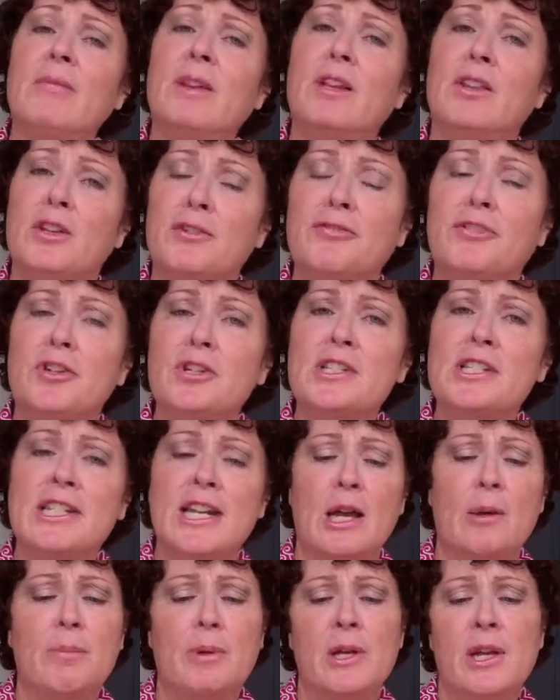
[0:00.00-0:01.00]
The first
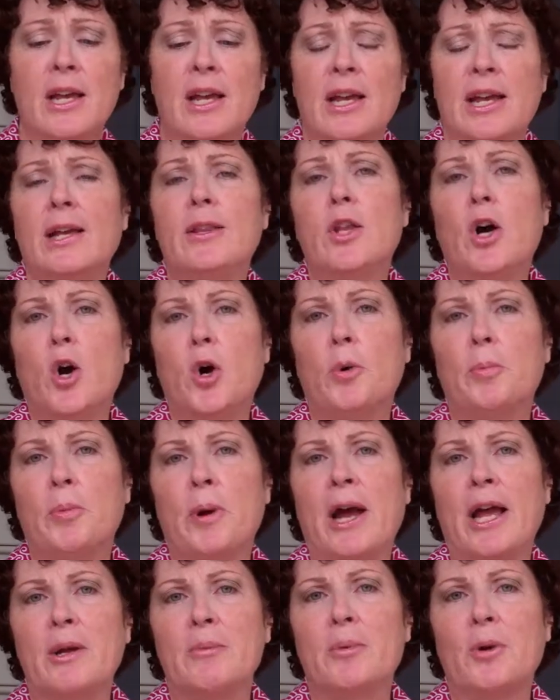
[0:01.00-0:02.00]
step in the home
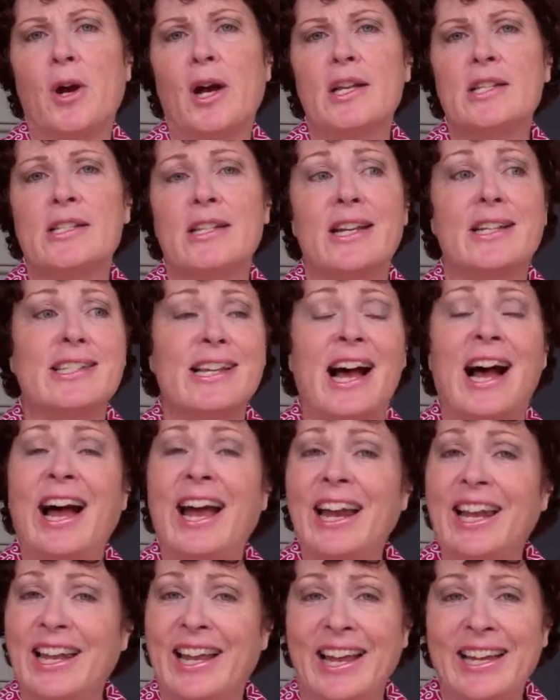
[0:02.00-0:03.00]
buying process
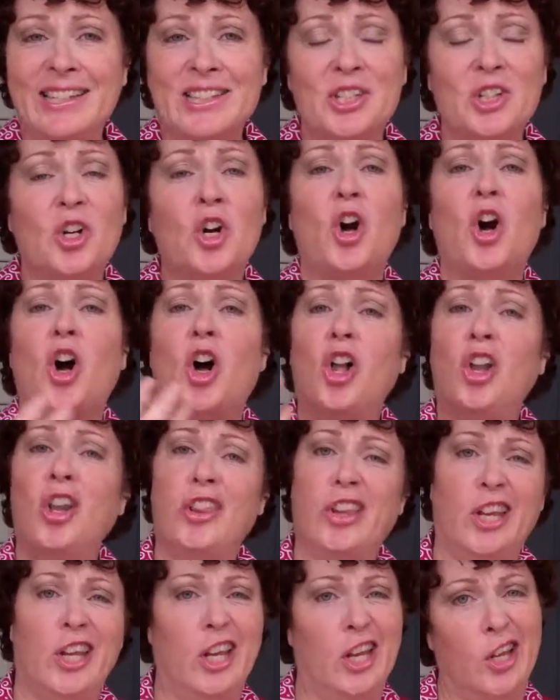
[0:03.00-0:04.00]
I like to call
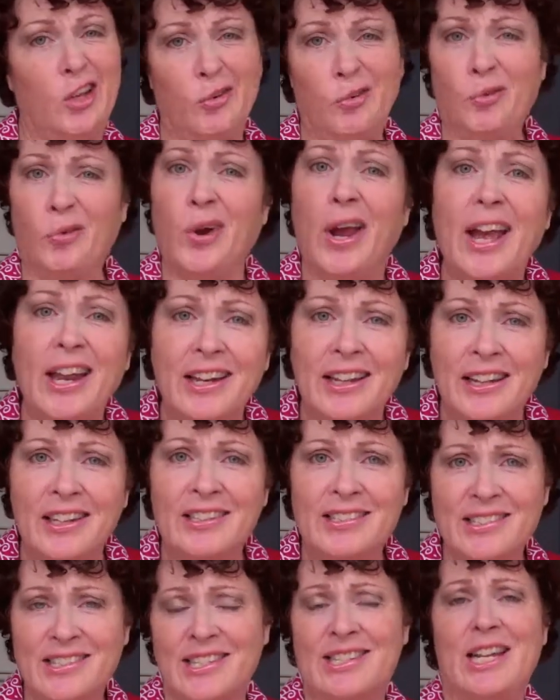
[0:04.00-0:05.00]
the getting
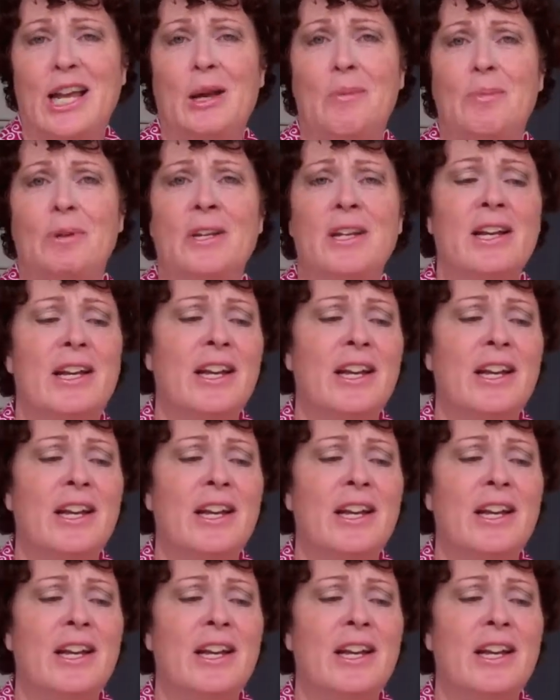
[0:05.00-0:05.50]
ready step.